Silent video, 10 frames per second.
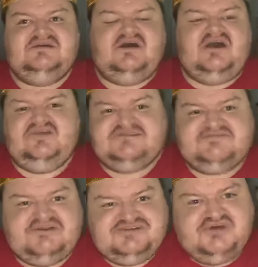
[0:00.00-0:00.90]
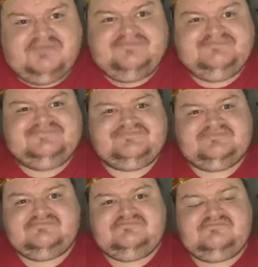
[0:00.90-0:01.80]
I lost my job
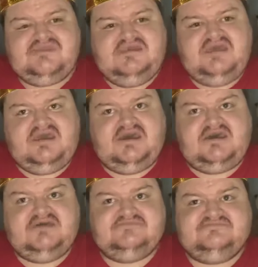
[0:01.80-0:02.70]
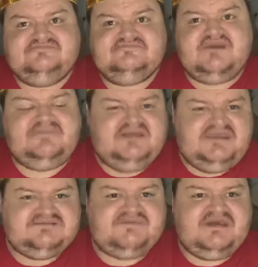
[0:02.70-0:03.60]
a couple of
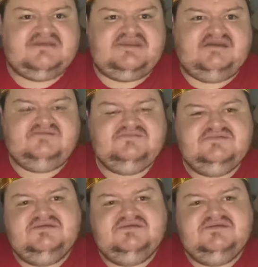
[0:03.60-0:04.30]
years back now.